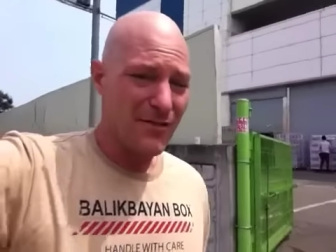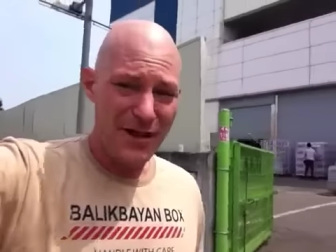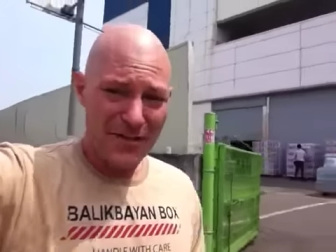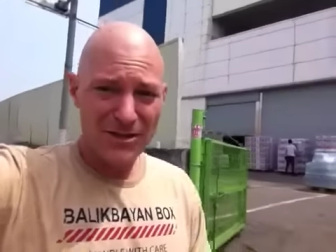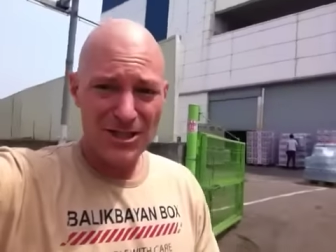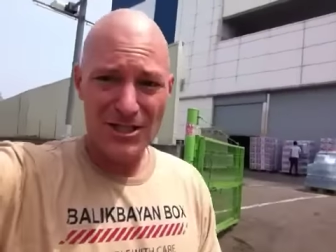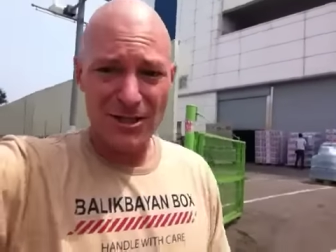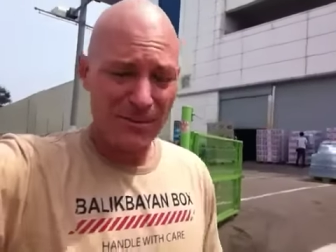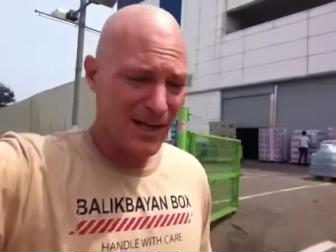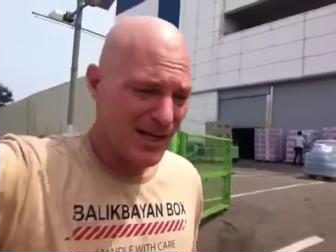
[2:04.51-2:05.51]
The other
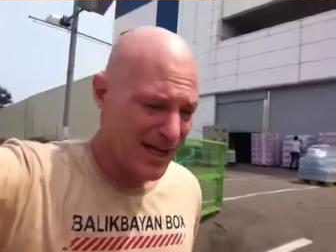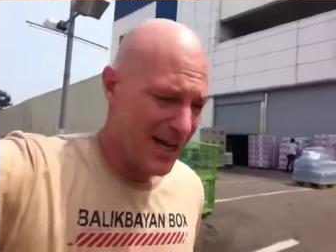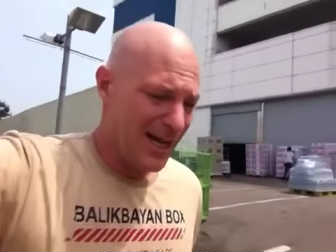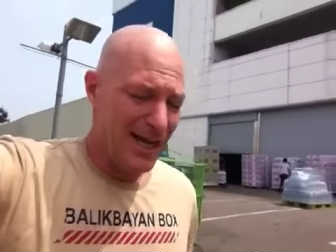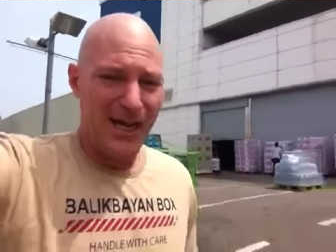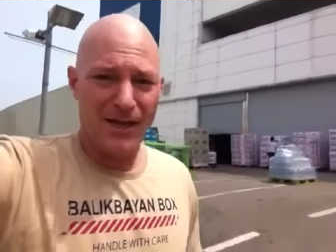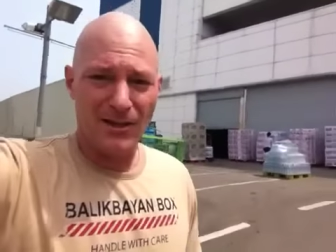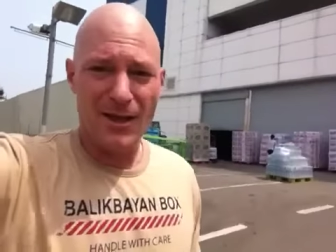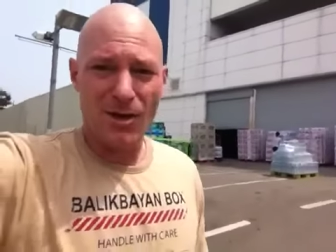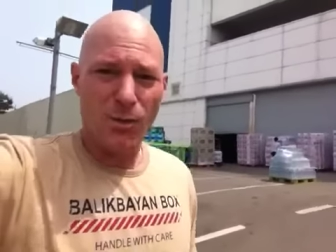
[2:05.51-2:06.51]
system,
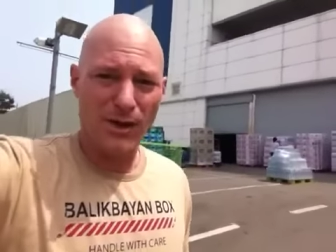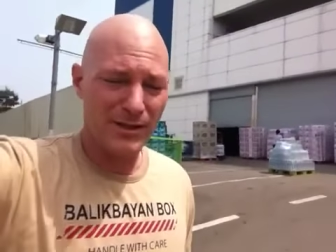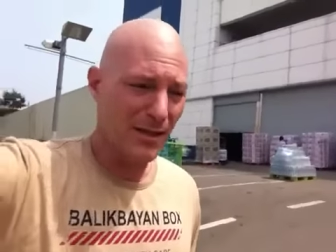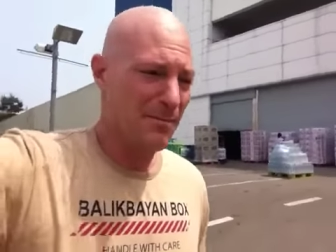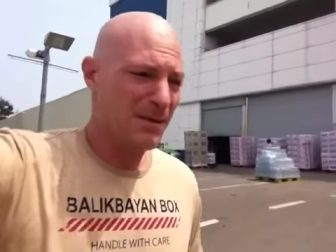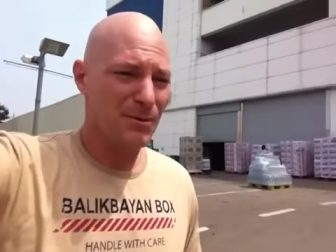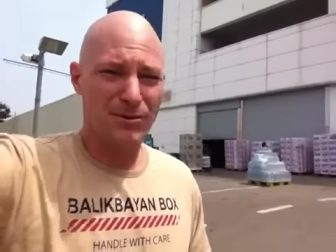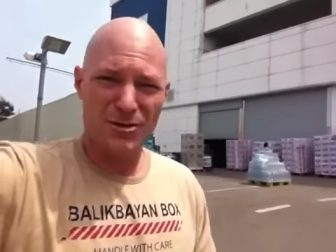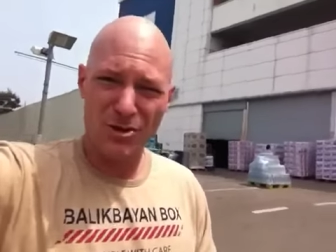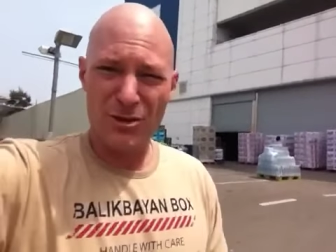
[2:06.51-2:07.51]
and what
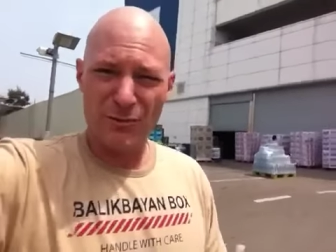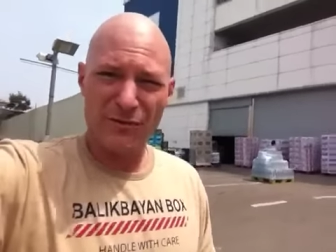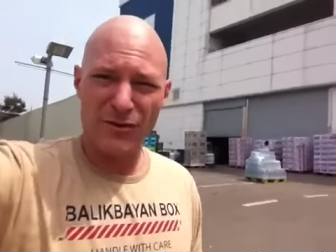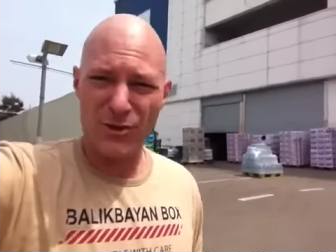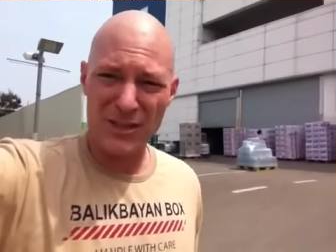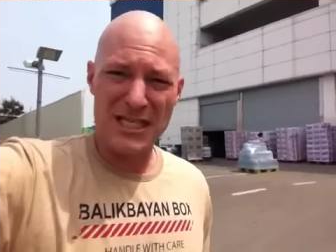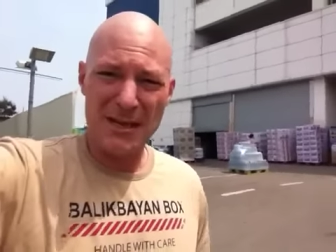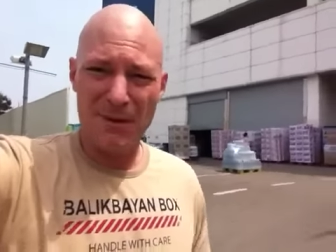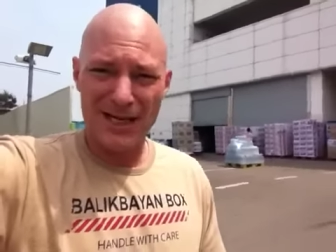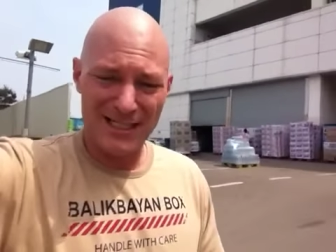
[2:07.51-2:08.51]
people usually refer to as
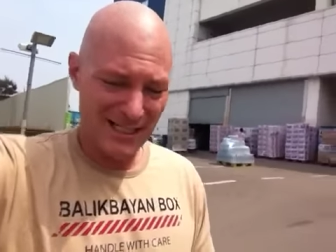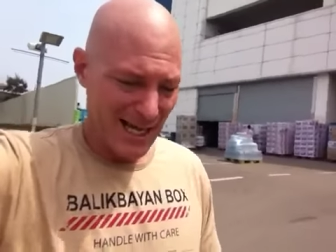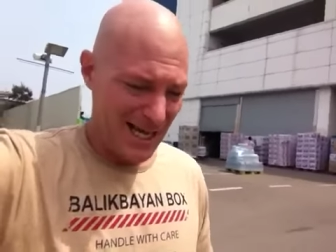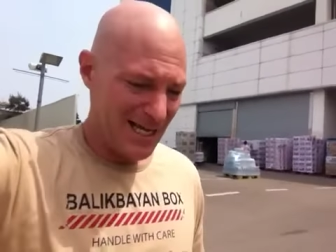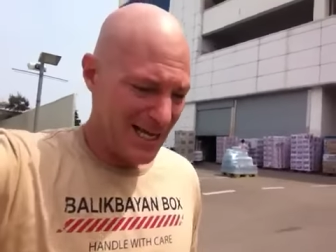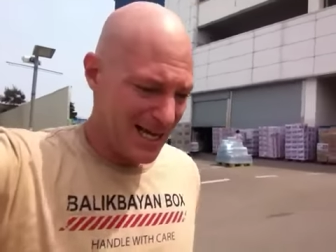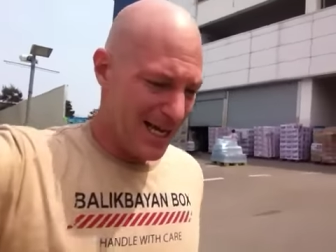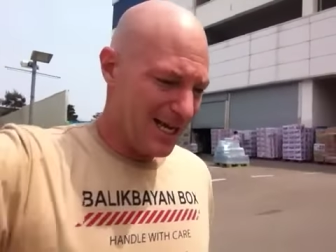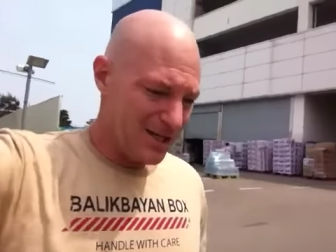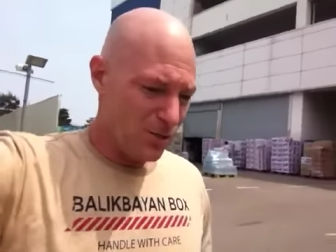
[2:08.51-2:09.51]
key money today,
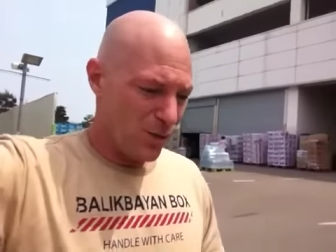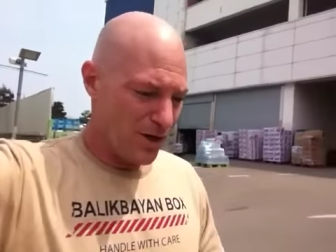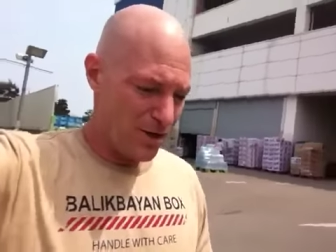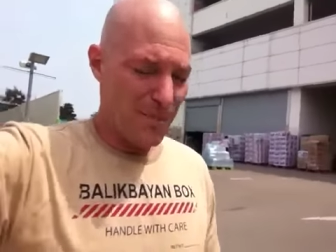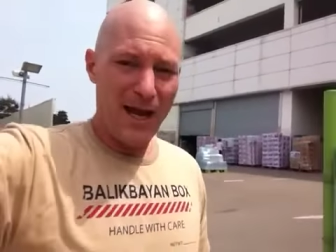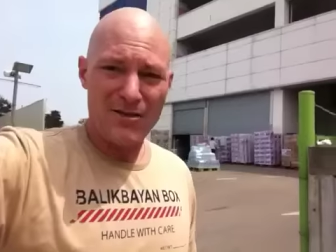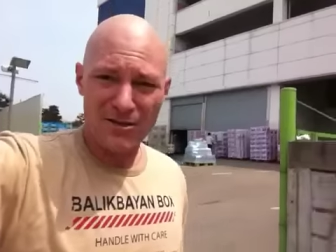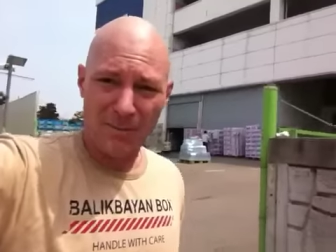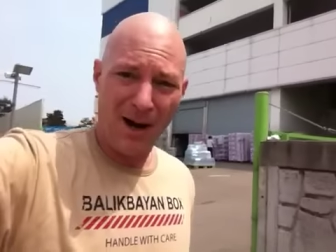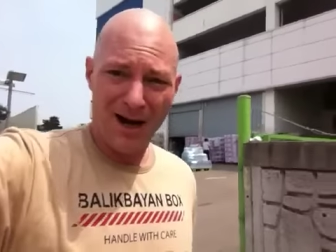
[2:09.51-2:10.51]
is where you pay
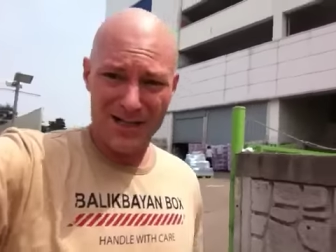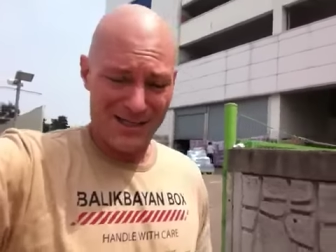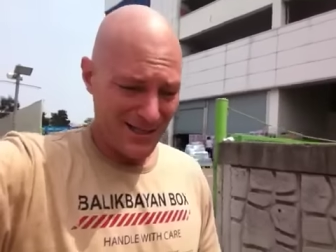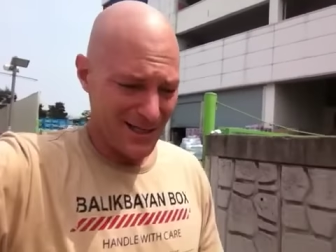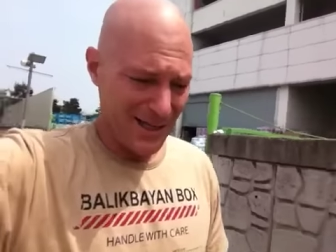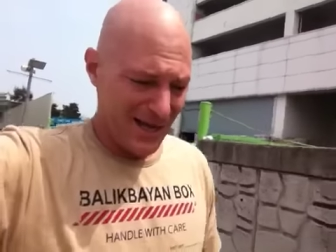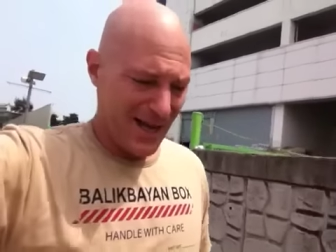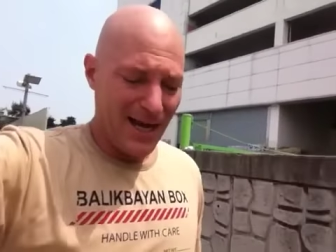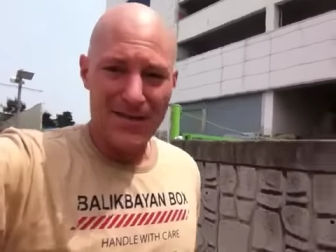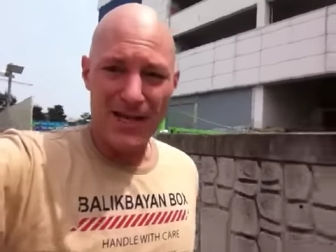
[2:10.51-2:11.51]
the deposit
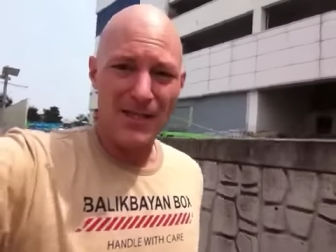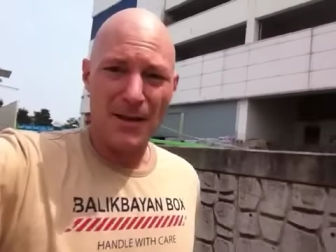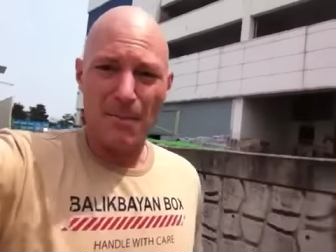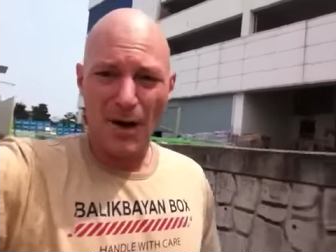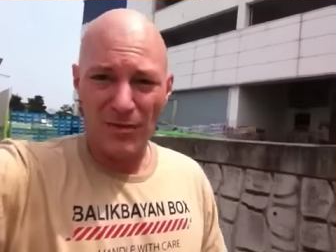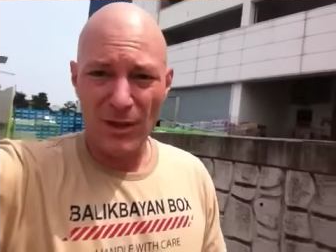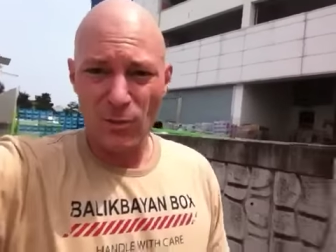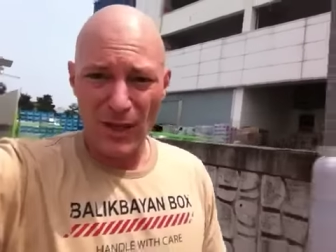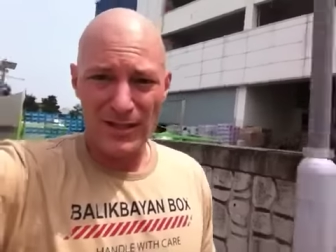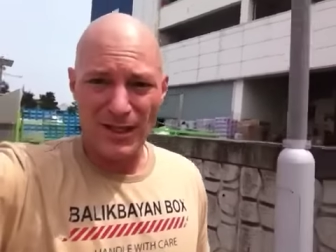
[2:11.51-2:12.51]
and then monthly
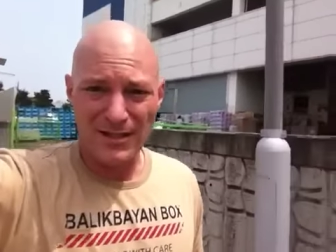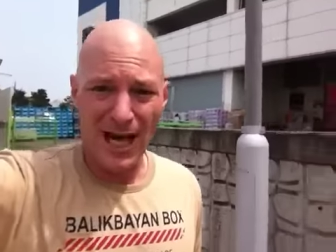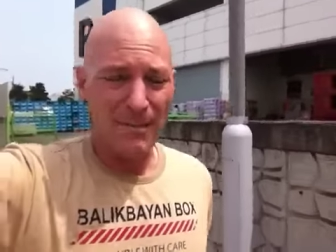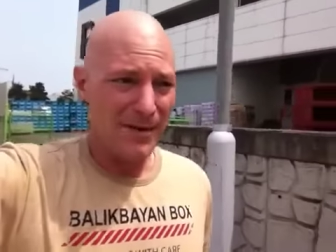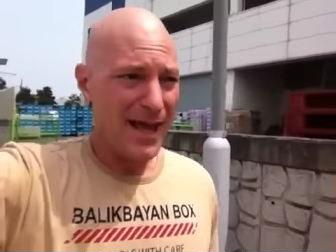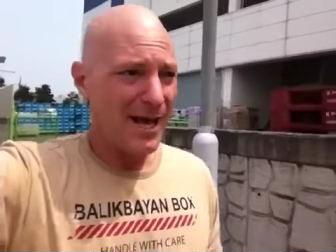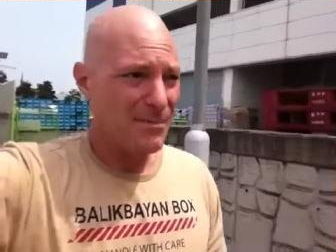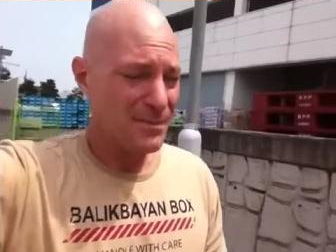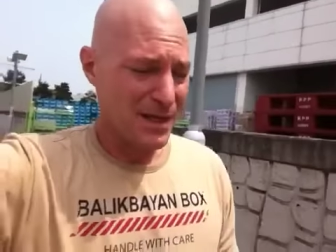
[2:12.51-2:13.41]
rent on top of that.